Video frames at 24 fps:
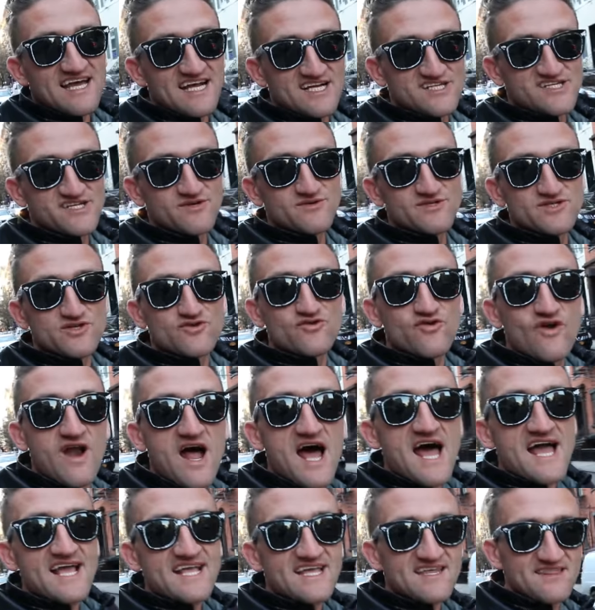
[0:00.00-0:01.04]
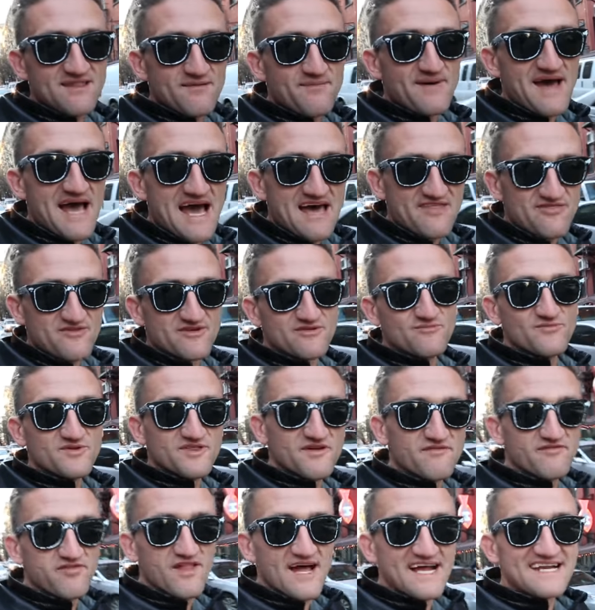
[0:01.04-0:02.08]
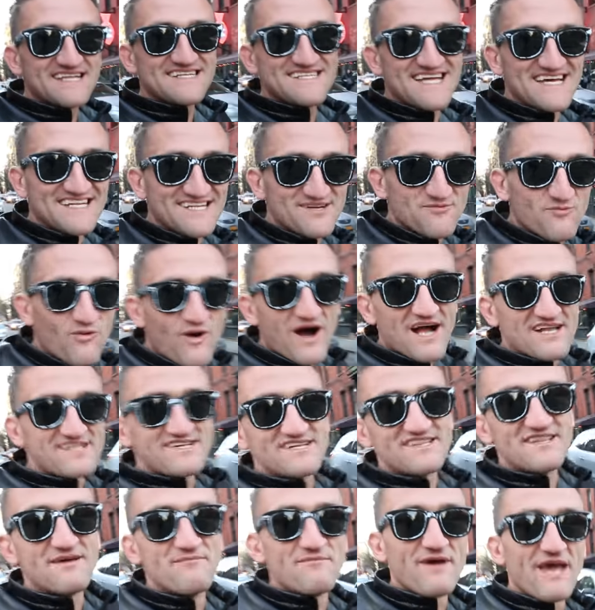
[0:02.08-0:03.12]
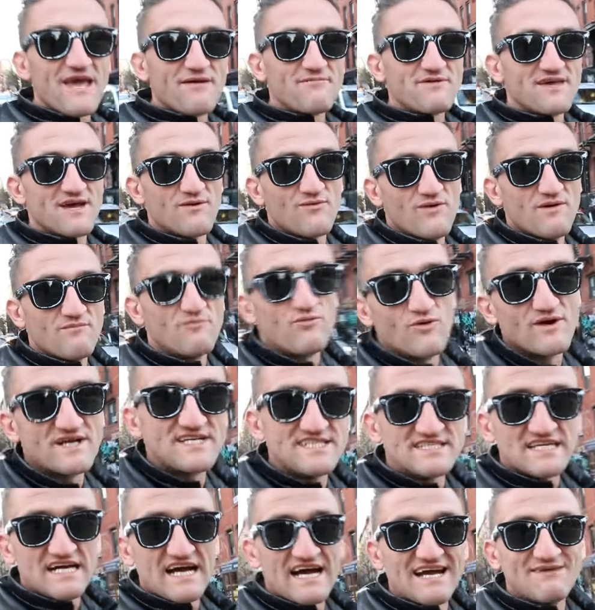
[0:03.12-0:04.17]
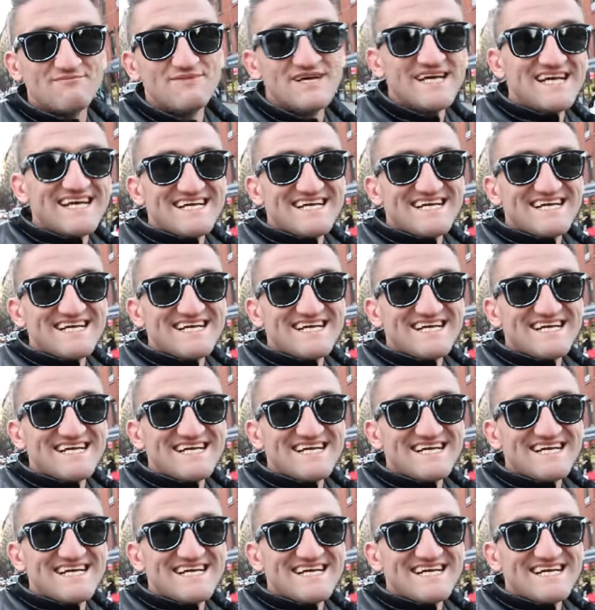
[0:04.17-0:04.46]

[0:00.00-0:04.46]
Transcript: Like she was crying in the bathroom with a flight attendant watching the baby at one point in time.